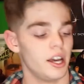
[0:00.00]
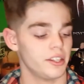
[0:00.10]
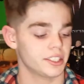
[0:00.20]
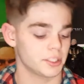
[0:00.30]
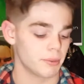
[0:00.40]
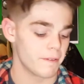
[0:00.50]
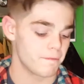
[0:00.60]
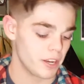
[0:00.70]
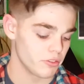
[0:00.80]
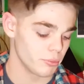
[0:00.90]
This is my
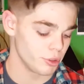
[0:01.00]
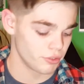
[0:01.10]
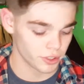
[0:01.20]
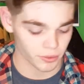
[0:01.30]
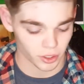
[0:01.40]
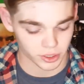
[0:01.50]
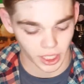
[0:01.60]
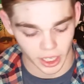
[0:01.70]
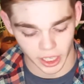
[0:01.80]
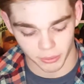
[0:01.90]
favorite movie of all
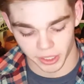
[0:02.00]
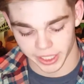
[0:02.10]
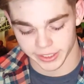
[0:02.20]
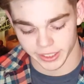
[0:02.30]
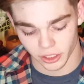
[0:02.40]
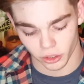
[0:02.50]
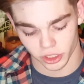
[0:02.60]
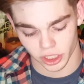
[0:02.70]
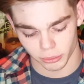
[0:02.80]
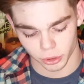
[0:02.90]
time, and I didn't
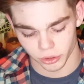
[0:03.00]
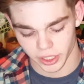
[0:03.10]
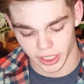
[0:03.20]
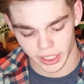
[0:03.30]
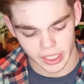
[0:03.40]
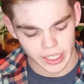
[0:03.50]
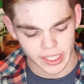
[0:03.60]
own it on Blu-ray.